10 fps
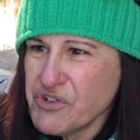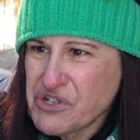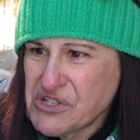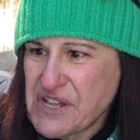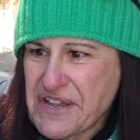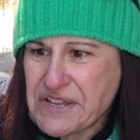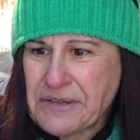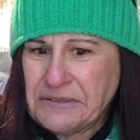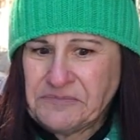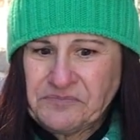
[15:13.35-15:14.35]
just like
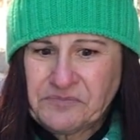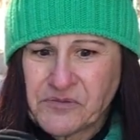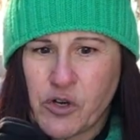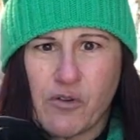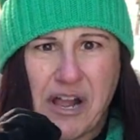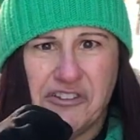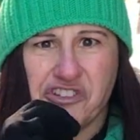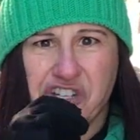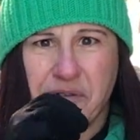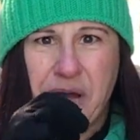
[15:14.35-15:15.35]

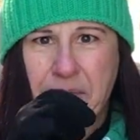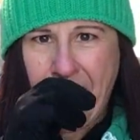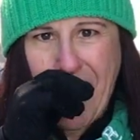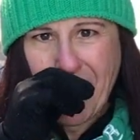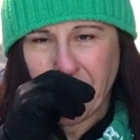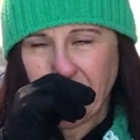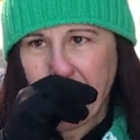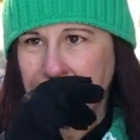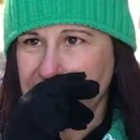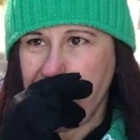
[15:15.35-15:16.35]
crunched in my mouth,
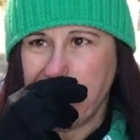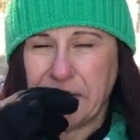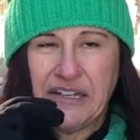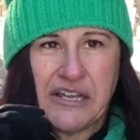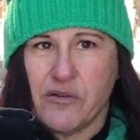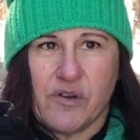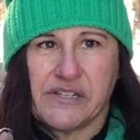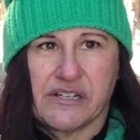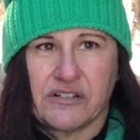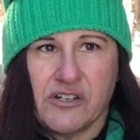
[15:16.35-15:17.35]
like not like it
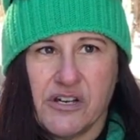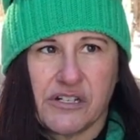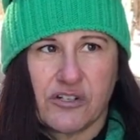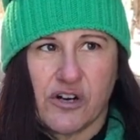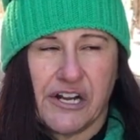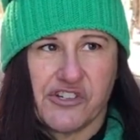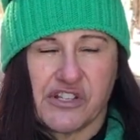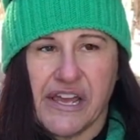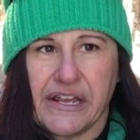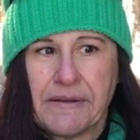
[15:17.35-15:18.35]
wasn't cooked
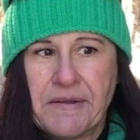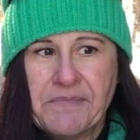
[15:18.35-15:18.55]
crunched, like